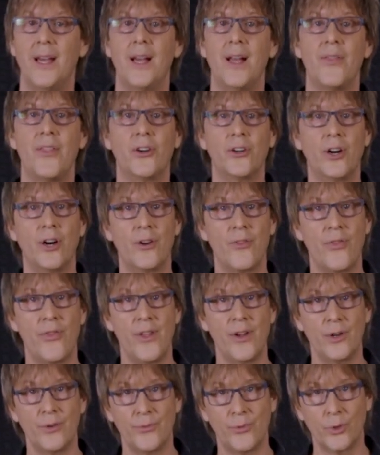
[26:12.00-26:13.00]
There are
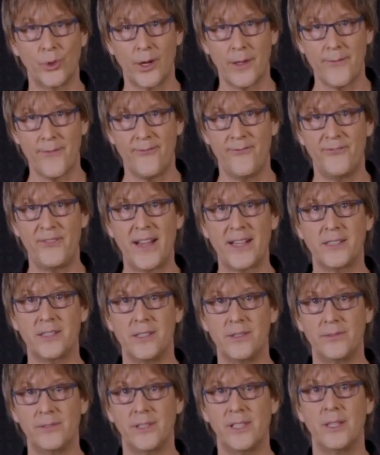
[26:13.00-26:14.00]
therefore
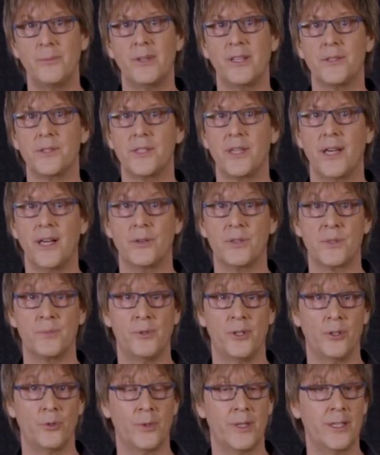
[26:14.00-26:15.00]
effective limits to how
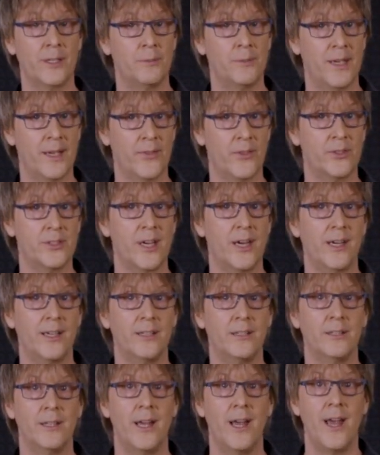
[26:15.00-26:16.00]
small we can make the
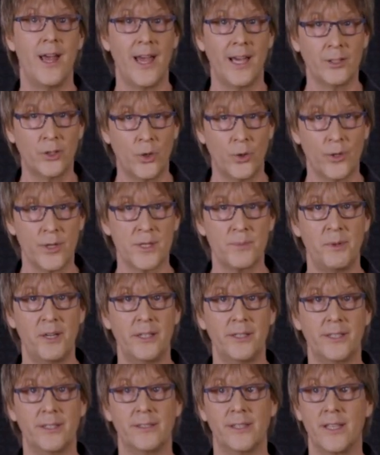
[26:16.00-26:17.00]
tile, and
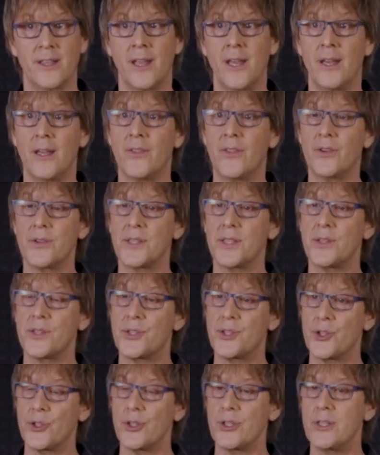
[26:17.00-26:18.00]
correspondingly, there's a
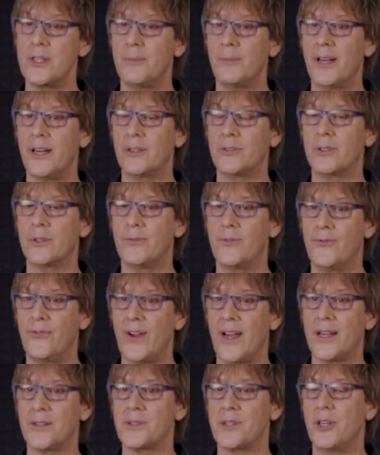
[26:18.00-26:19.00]
certain amount of
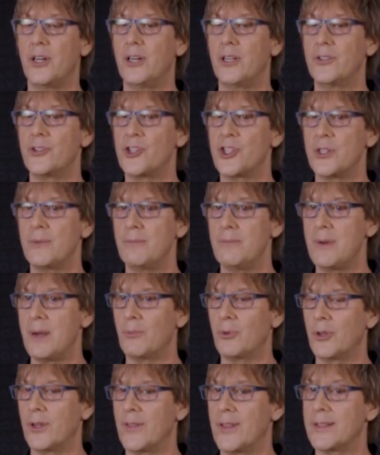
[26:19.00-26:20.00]
fast on-chip
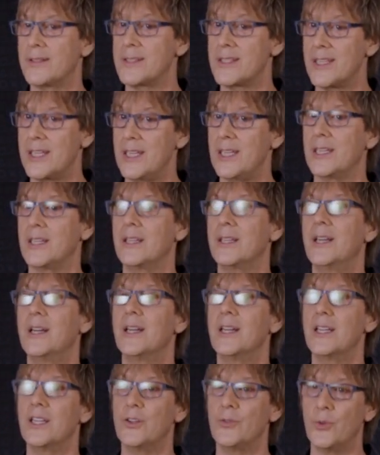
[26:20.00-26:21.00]
memory that's key
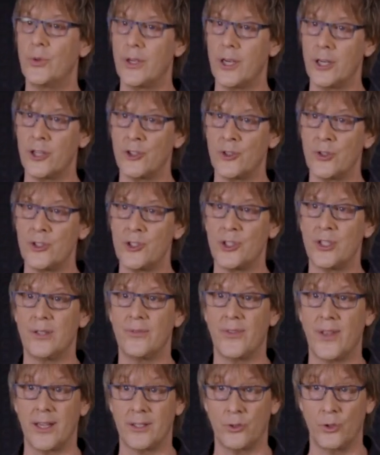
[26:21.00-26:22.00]
if we are to
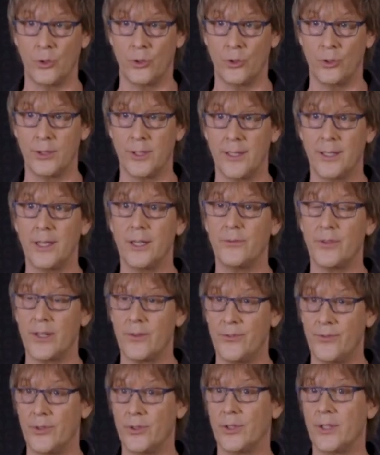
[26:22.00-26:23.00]
achieve that goal of a
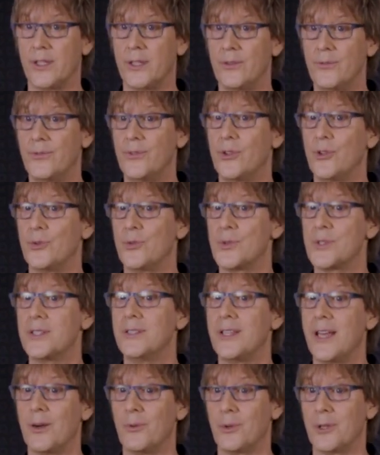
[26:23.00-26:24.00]
fully fused
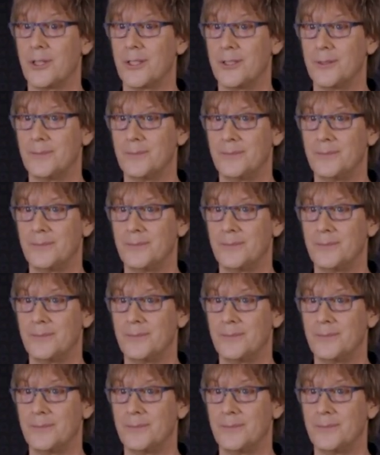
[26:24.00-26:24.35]
network.